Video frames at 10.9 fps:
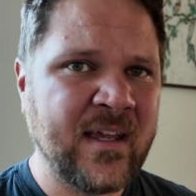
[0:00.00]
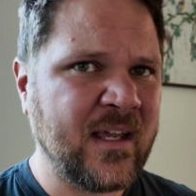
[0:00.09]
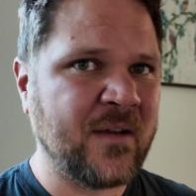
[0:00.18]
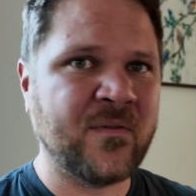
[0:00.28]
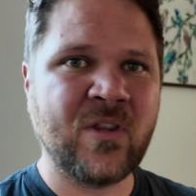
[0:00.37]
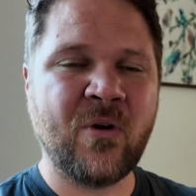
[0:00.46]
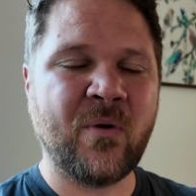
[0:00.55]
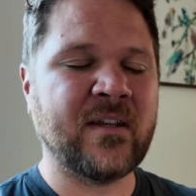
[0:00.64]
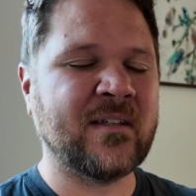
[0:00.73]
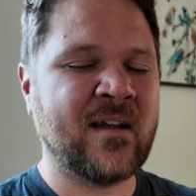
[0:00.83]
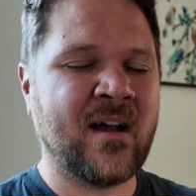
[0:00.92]
even though
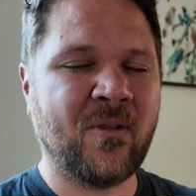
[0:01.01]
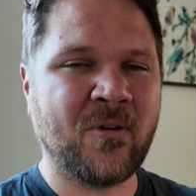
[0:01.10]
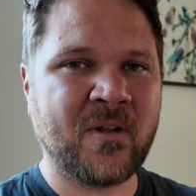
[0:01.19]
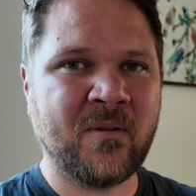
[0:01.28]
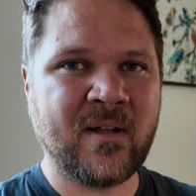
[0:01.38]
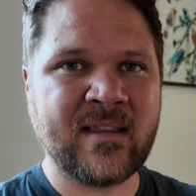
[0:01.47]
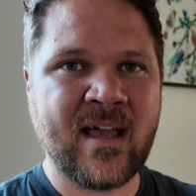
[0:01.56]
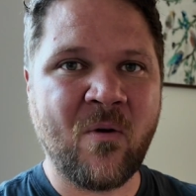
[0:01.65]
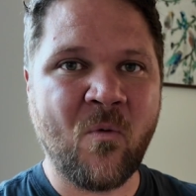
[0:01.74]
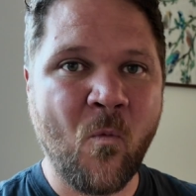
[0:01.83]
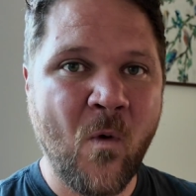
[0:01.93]
it does not look like
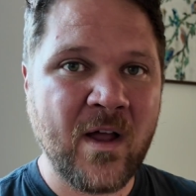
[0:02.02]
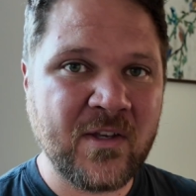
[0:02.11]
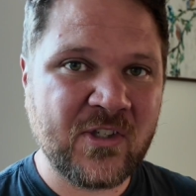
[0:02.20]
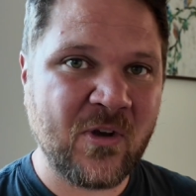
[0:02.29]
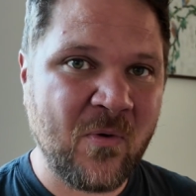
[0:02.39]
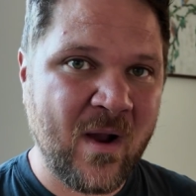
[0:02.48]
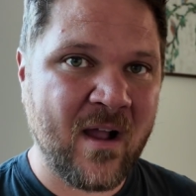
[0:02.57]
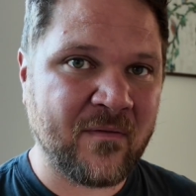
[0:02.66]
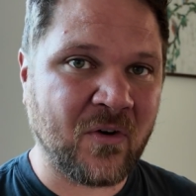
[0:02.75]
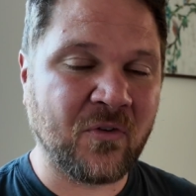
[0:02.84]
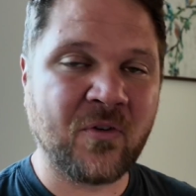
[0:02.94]
that
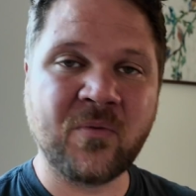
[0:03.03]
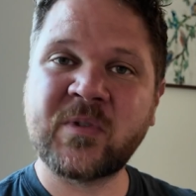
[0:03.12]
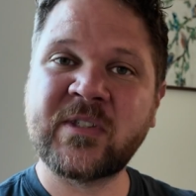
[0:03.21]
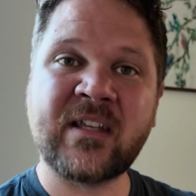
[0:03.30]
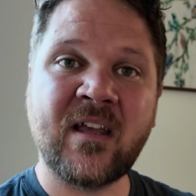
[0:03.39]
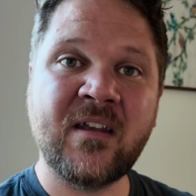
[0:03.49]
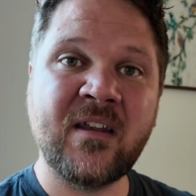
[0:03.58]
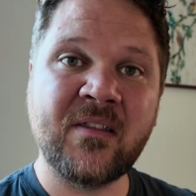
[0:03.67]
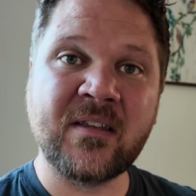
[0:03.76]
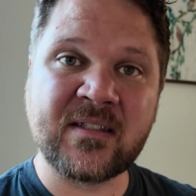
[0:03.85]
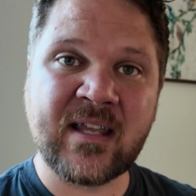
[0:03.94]
whatsoever. They're said
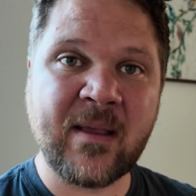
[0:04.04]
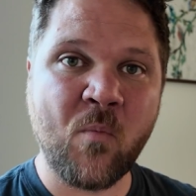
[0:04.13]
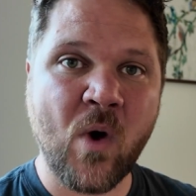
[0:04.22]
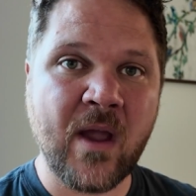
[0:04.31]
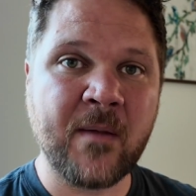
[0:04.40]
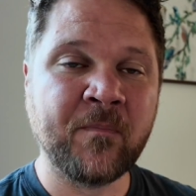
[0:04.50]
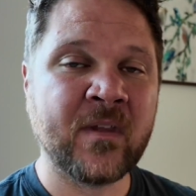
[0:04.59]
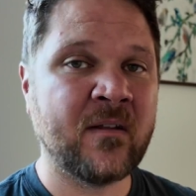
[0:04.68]
the same way.